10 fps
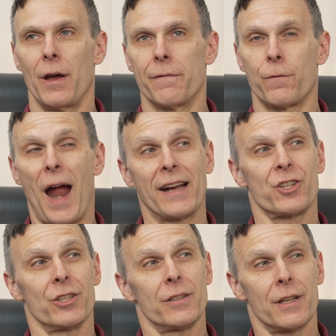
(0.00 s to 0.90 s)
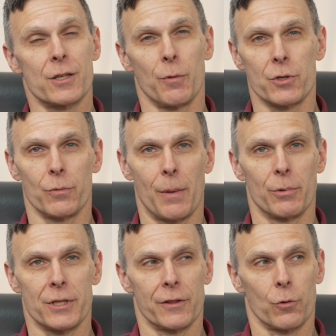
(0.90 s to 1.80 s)
fraction that's supposed to
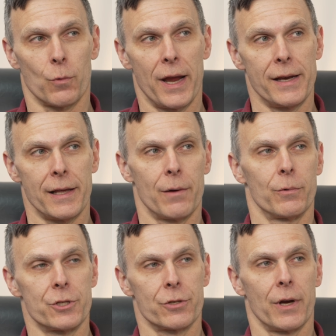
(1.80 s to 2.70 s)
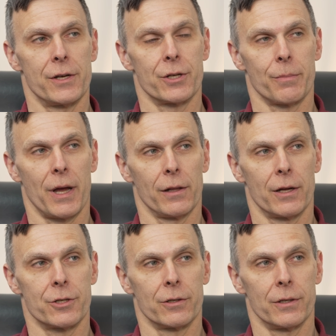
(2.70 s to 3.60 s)
represent the rate at which you're aging
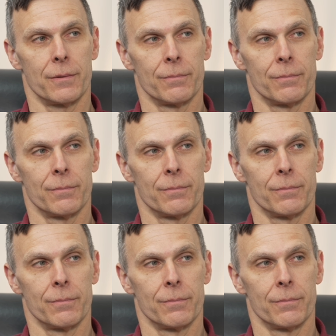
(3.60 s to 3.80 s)
biologically.